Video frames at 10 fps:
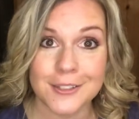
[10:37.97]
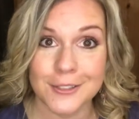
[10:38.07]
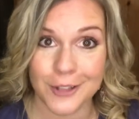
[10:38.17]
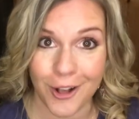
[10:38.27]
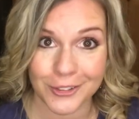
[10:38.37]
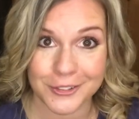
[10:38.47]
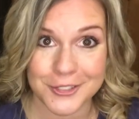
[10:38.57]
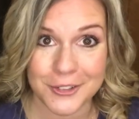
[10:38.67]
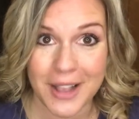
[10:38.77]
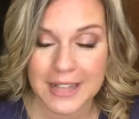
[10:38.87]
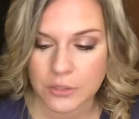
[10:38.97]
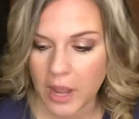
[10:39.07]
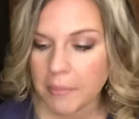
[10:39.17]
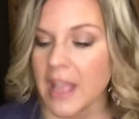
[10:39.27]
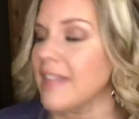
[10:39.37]
dollars you guys
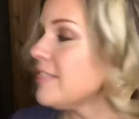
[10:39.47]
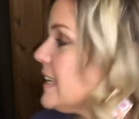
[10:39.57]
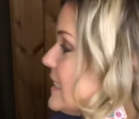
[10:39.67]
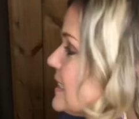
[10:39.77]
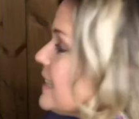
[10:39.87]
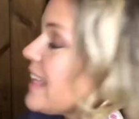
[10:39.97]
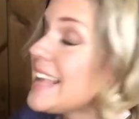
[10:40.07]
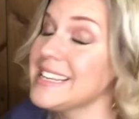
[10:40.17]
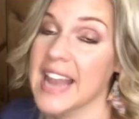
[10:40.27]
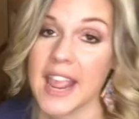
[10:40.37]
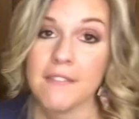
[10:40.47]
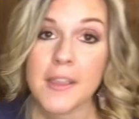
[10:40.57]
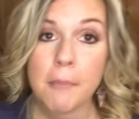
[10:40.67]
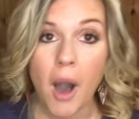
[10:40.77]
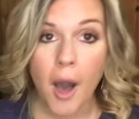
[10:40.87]
okay this is in that
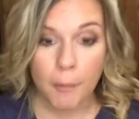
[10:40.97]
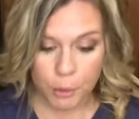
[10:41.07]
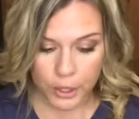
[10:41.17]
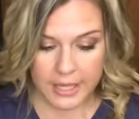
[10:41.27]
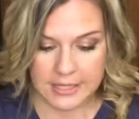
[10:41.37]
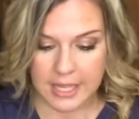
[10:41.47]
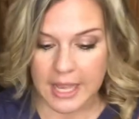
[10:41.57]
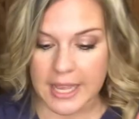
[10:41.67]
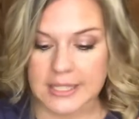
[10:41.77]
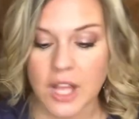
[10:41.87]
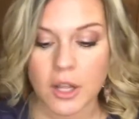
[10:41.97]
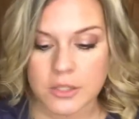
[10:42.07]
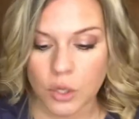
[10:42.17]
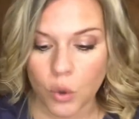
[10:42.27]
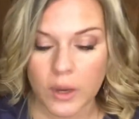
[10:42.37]
navy pop print it's
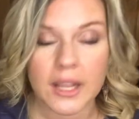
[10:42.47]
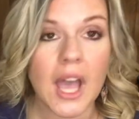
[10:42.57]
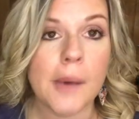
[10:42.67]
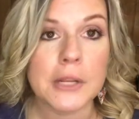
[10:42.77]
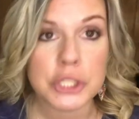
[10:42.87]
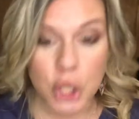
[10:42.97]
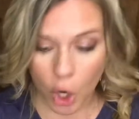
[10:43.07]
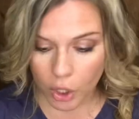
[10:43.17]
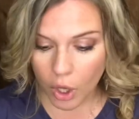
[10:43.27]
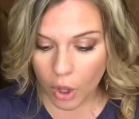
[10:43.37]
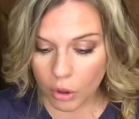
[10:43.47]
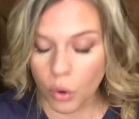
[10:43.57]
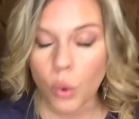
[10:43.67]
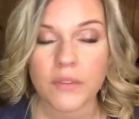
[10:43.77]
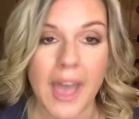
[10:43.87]
also going to come in charcoal
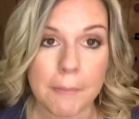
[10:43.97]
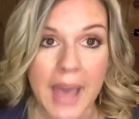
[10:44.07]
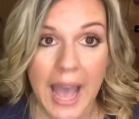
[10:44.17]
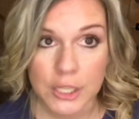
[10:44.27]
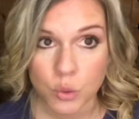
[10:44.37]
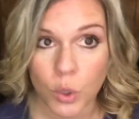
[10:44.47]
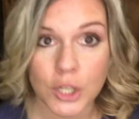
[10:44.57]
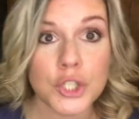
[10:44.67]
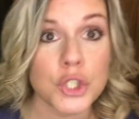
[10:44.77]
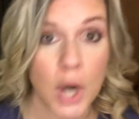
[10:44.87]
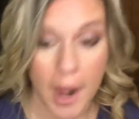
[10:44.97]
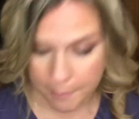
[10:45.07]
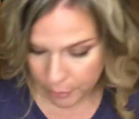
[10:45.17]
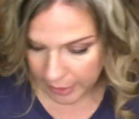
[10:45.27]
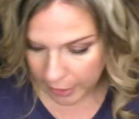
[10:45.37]
or that patchwork stripe
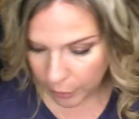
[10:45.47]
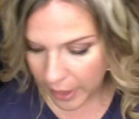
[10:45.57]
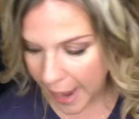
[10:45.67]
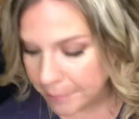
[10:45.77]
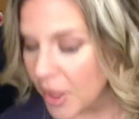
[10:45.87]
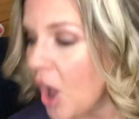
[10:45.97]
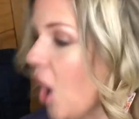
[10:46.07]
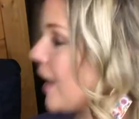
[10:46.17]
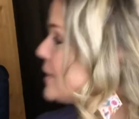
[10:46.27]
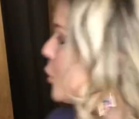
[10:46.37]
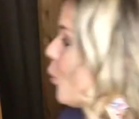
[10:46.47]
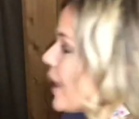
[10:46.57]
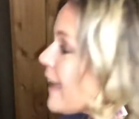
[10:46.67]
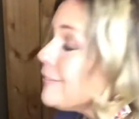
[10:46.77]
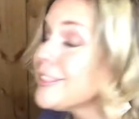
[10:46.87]
print okay all right so what
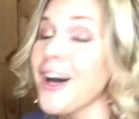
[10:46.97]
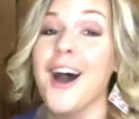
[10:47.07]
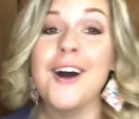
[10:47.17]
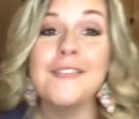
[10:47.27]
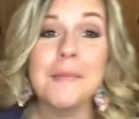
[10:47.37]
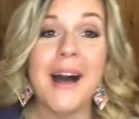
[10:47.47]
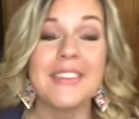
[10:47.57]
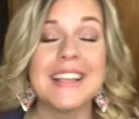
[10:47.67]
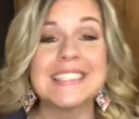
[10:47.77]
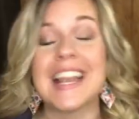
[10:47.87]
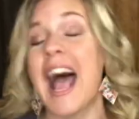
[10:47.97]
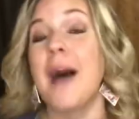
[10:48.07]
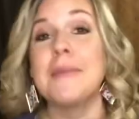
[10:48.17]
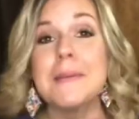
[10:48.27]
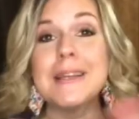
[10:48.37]
I love about this and
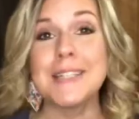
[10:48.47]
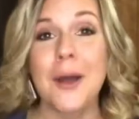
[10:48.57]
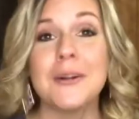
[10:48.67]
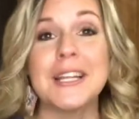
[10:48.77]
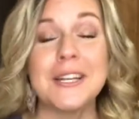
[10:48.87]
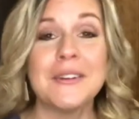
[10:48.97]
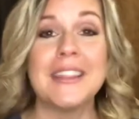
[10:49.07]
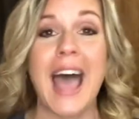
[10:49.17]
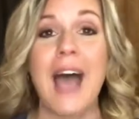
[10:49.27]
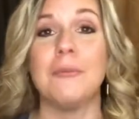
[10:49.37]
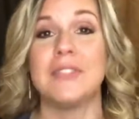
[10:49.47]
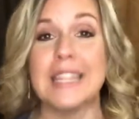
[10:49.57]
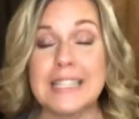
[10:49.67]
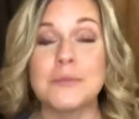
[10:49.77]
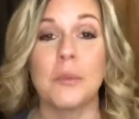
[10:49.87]
I'm gonna be totally doing that
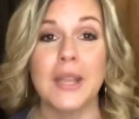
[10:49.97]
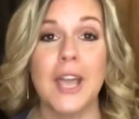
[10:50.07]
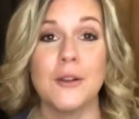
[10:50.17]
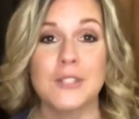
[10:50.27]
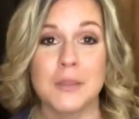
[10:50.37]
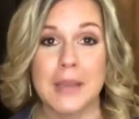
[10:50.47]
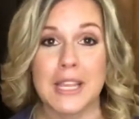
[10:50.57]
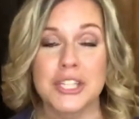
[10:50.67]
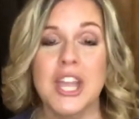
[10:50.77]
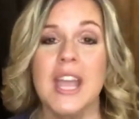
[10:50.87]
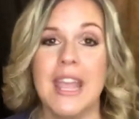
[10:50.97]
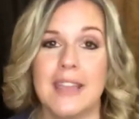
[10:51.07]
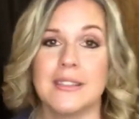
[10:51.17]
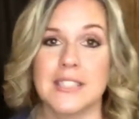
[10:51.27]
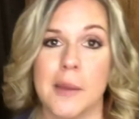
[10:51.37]
this when we go to the beach
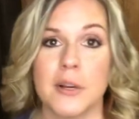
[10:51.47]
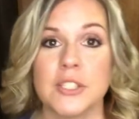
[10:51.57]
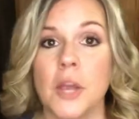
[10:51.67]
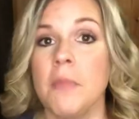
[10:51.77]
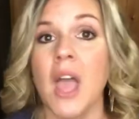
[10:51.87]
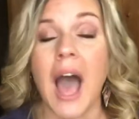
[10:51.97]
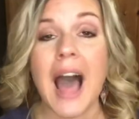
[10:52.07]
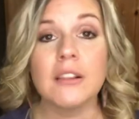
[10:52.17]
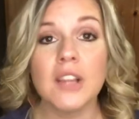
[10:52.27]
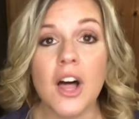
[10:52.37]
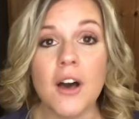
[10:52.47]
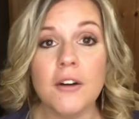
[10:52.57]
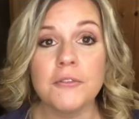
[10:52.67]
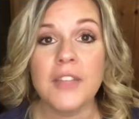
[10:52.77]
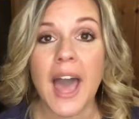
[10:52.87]
in the summer so I
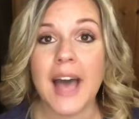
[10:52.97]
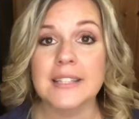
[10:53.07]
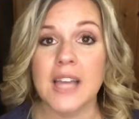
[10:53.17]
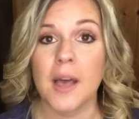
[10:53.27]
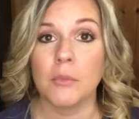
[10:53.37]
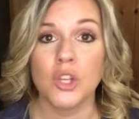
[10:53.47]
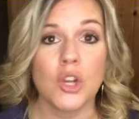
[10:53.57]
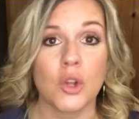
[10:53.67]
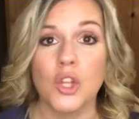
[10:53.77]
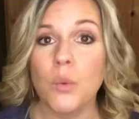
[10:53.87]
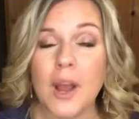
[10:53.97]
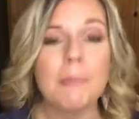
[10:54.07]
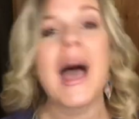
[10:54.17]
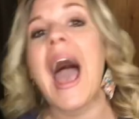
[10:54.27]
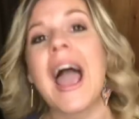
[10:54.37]
love that um, you know you want
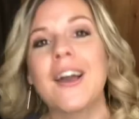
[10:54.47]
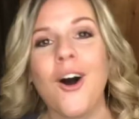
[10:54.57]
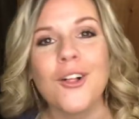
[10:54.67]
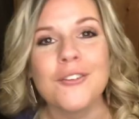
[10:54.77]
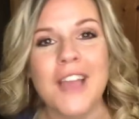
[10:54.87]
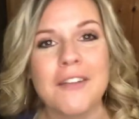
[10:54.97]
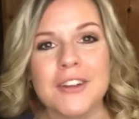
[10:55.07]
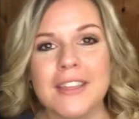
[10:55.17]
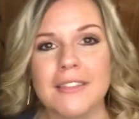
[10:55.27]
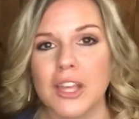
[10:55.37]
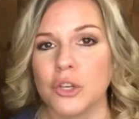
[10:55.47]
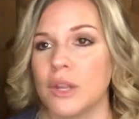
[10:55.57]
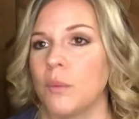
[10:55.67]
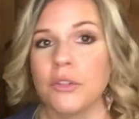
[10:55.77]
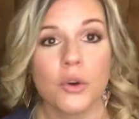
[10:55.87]
to pack all of everything that you
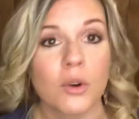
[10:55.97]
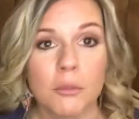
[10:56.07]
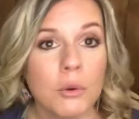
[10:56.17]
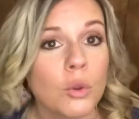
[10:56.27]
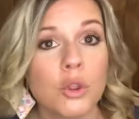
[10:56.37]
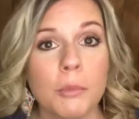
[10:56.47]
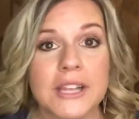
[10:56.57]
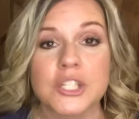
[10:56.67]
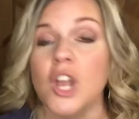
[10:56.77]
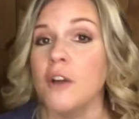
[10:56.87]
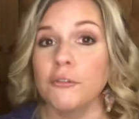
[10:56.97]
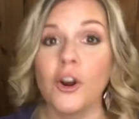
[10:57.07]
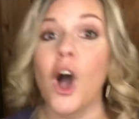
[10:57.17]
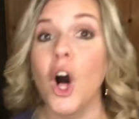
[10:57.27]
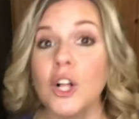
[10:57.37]
need whether you're going to the pool or the beach
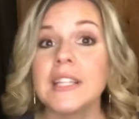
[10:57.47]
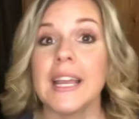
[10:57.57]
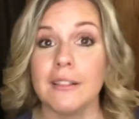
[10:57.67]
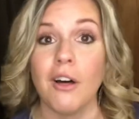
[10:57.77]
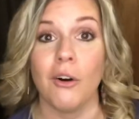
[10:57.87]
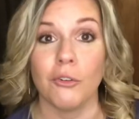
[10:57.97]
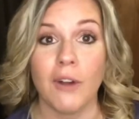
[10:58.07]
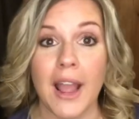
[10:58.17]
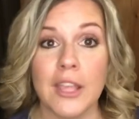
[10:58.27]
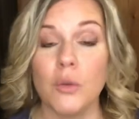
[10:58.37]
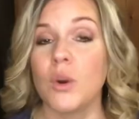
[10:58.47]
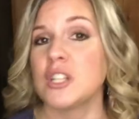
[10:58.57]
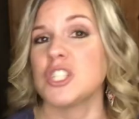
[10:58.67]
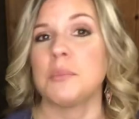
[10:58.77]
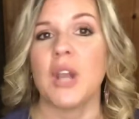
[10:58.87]
for all day long right you want
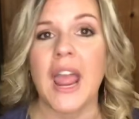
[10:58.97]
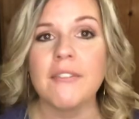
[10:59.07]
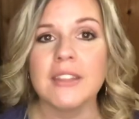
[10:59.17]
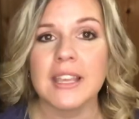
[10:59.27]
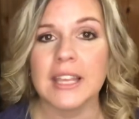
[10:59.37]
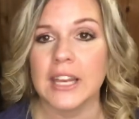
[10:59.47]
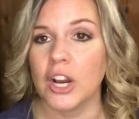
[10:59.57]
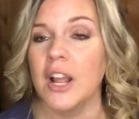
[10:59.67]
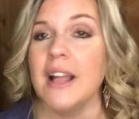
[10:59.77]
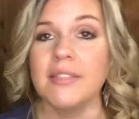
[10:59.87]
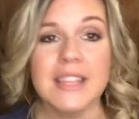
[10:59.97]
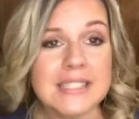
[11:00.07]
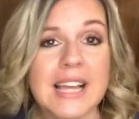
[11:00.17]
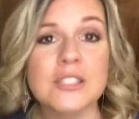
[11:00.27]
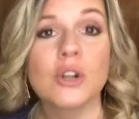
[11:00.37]
to just put everything in here this
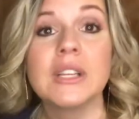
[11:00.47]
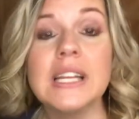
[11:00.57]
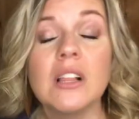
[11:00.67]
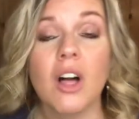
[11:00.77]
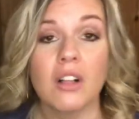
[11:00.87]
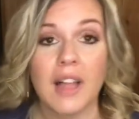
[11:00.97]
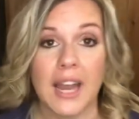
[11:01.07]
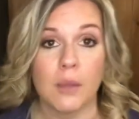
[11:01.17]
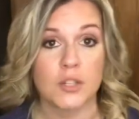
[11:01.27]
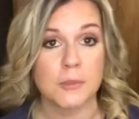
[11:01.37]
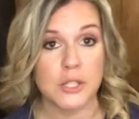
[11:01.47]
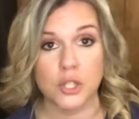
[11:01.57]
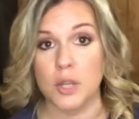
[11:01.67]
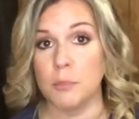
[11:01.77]
has our leak lock lining which means you can